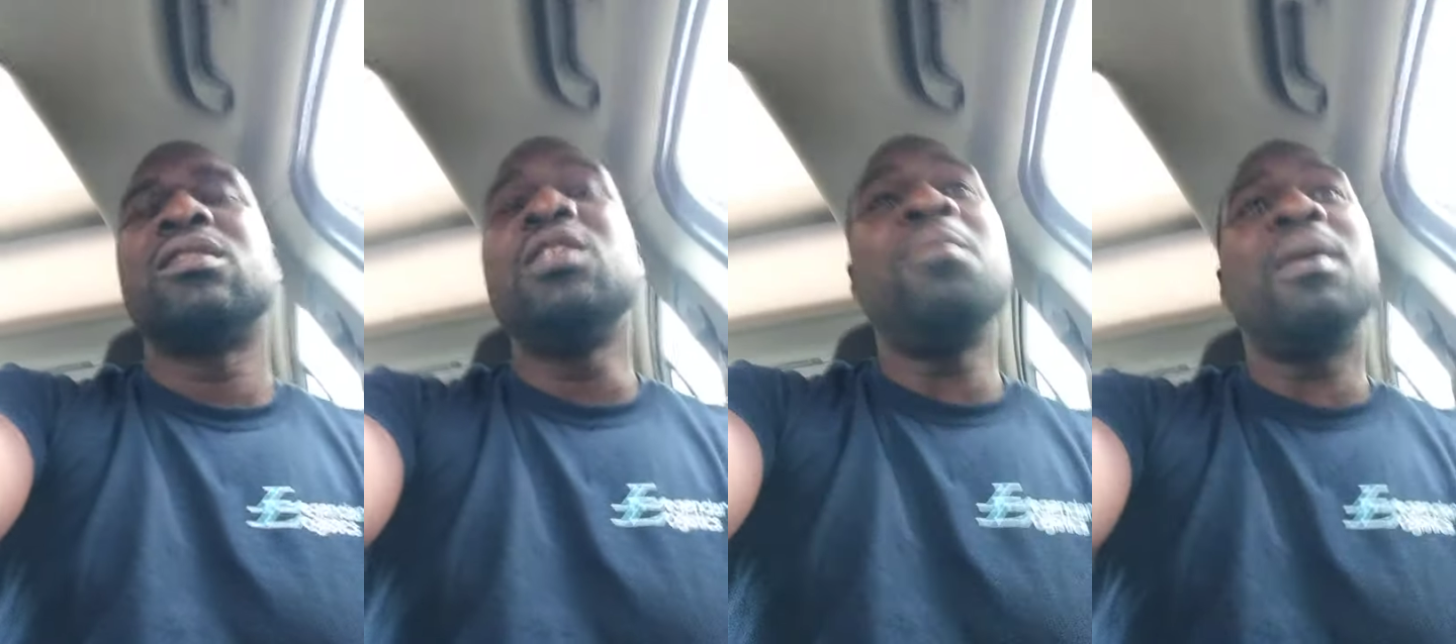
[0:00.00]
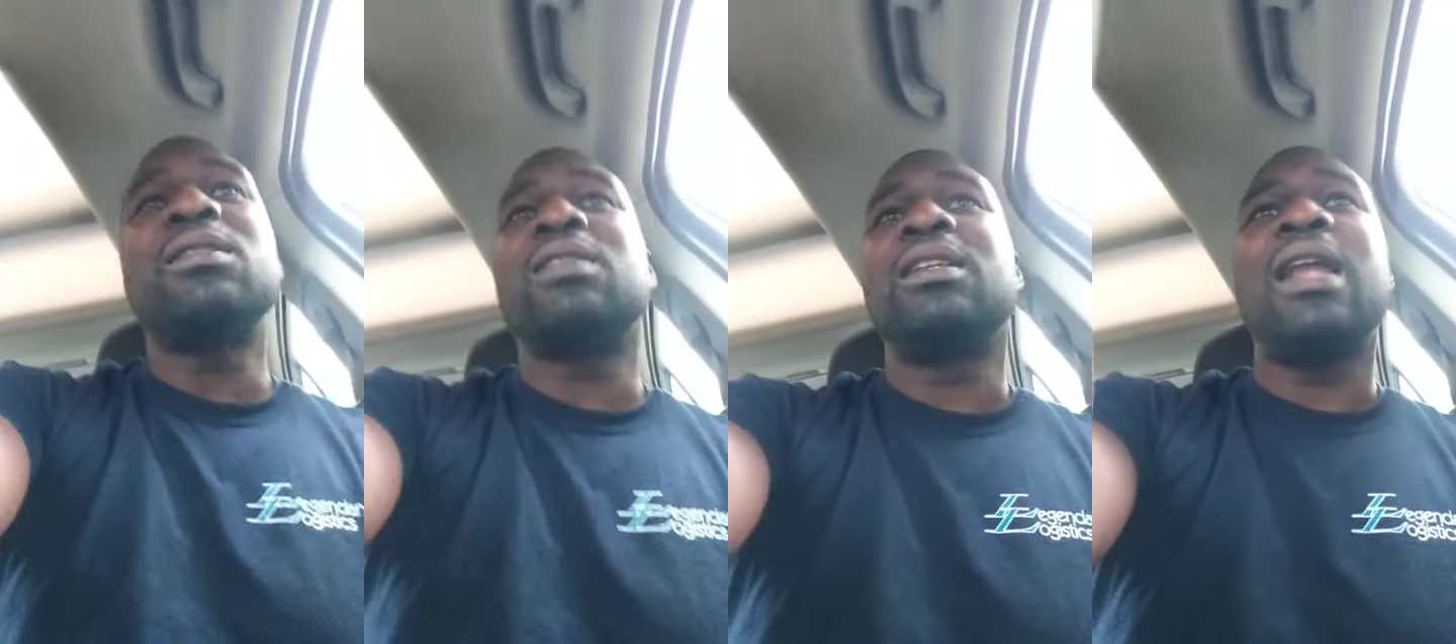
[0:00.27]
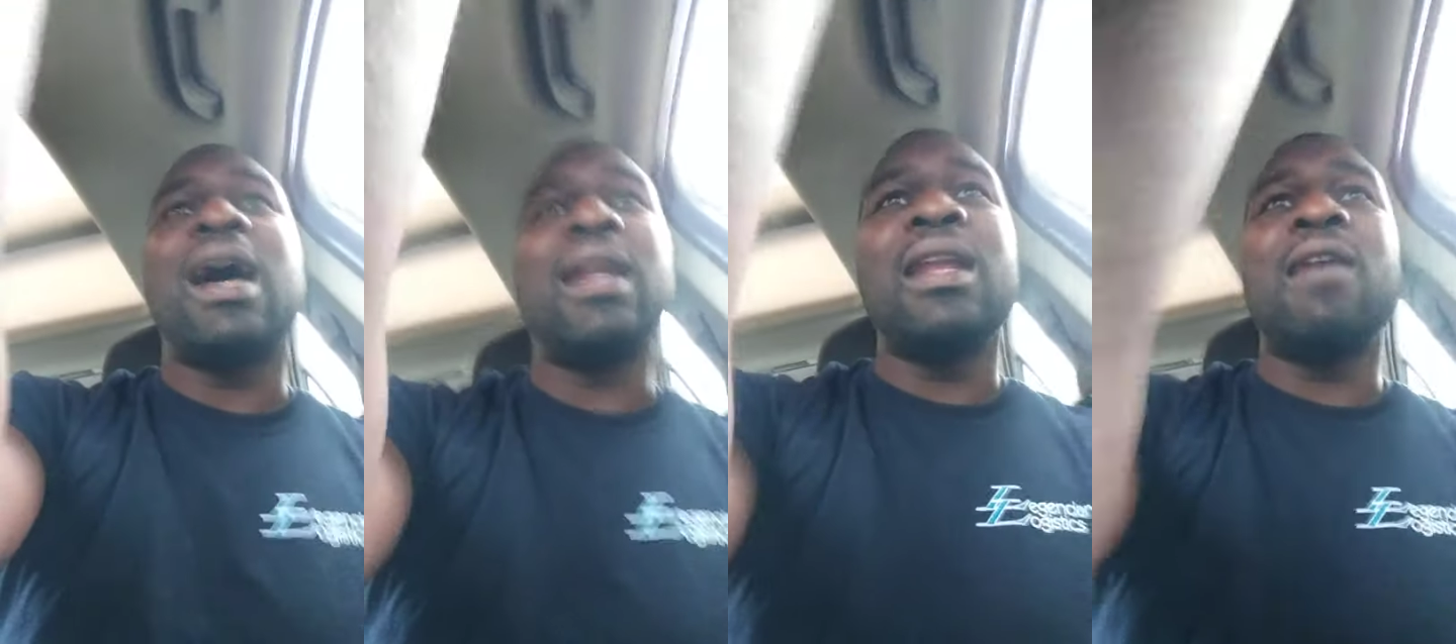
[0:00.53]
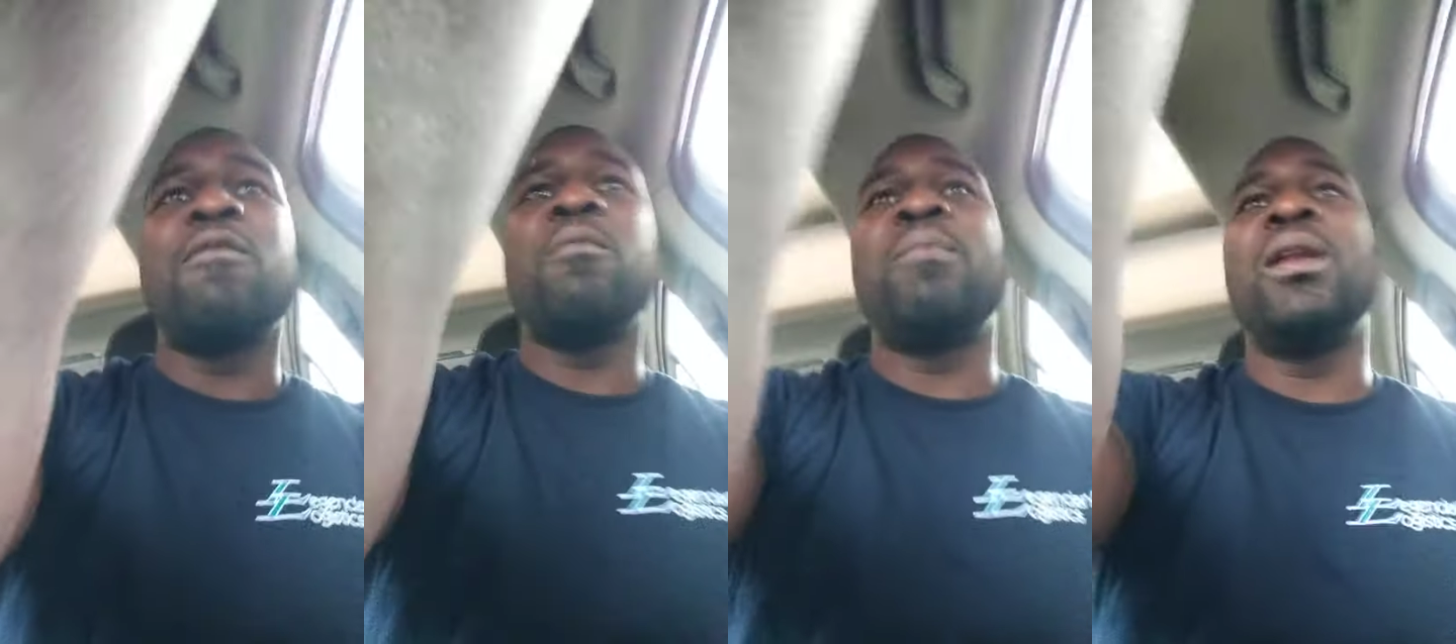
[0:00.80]
You must have not
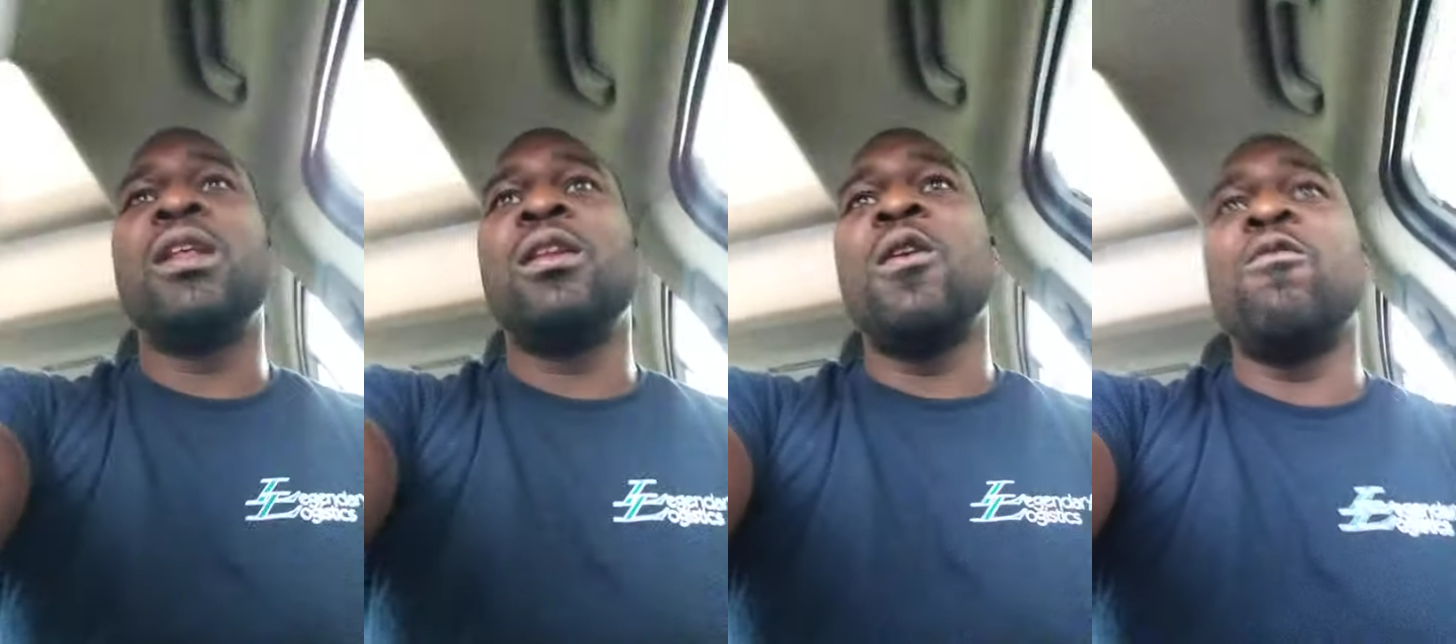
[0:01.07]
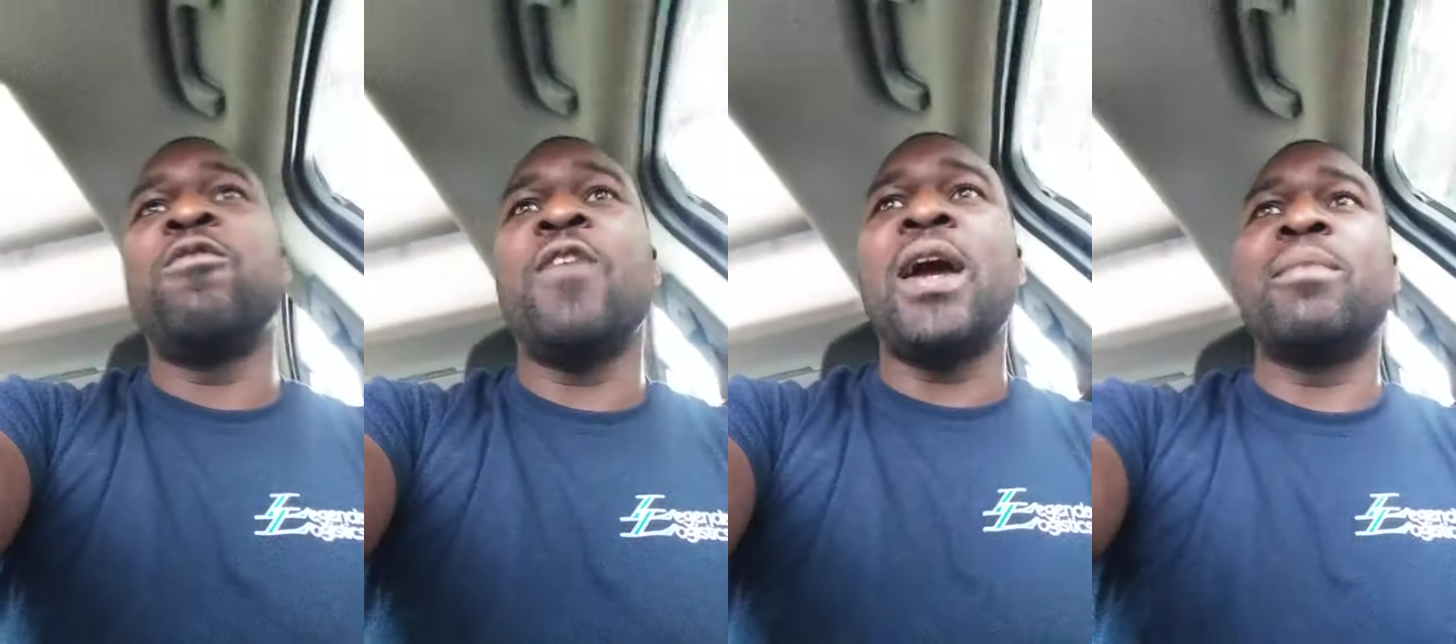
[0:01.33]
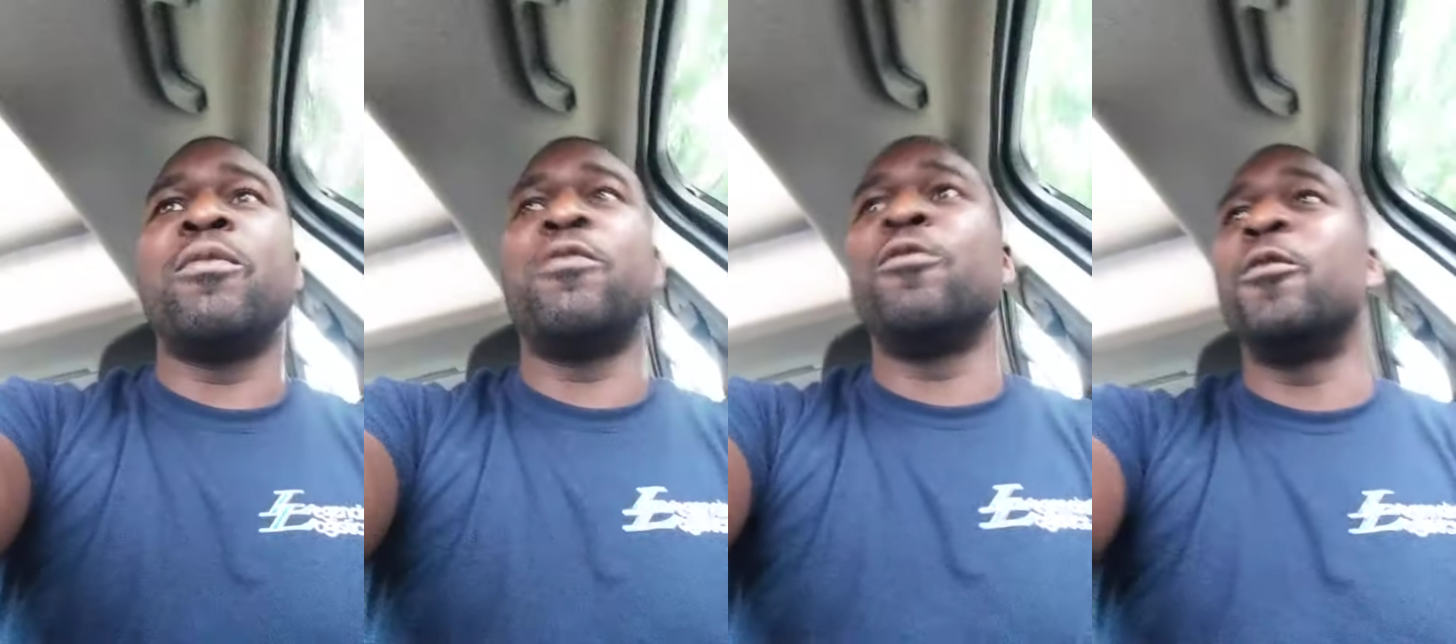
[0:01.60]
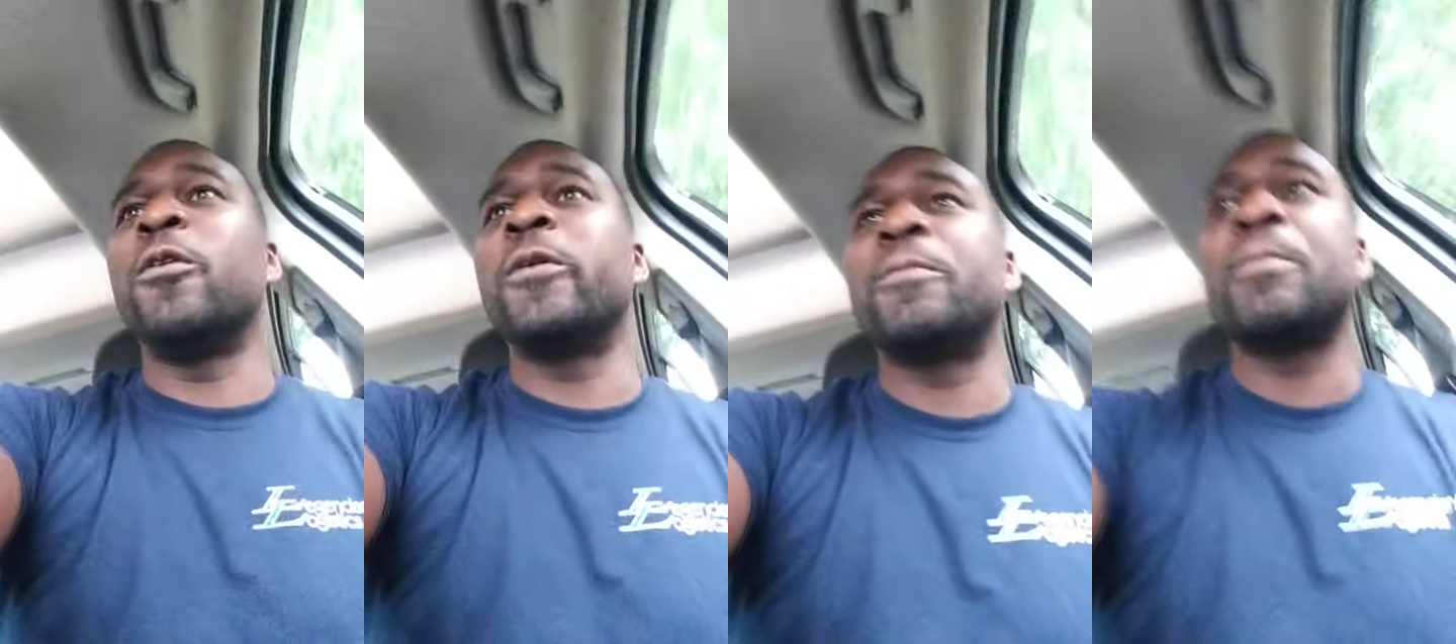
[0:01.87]
never been in no fight
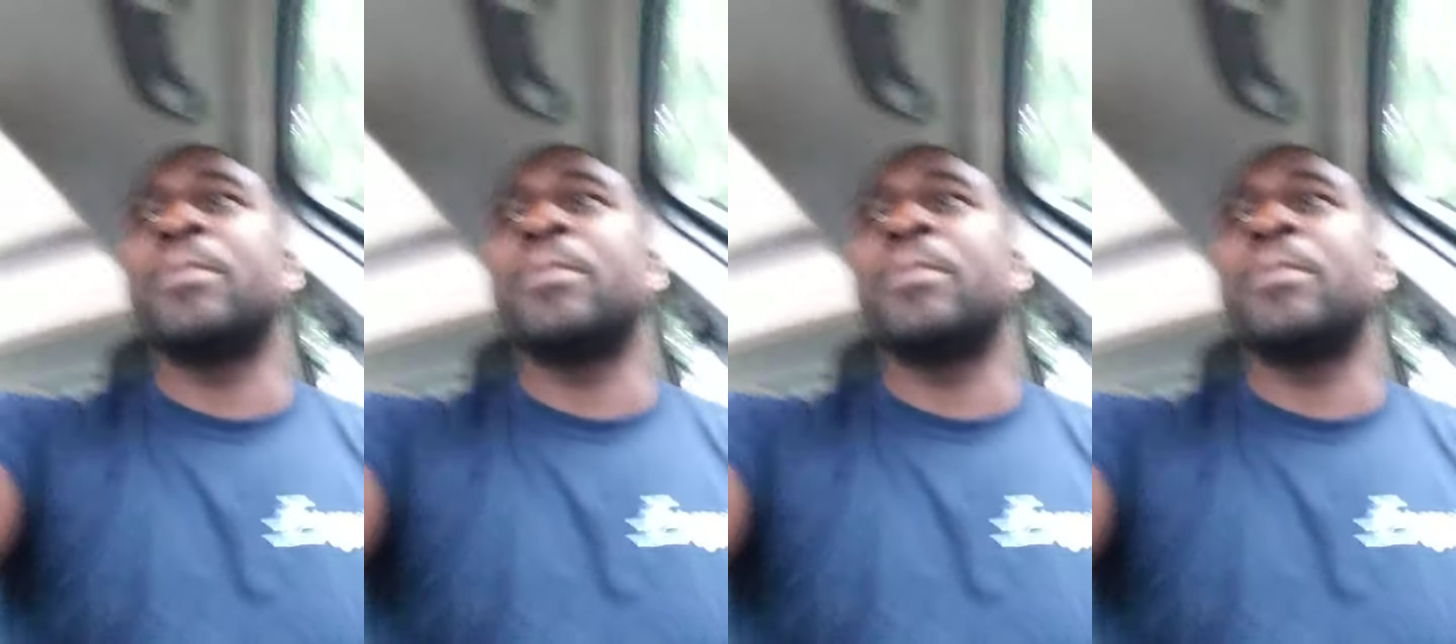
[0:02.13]
before.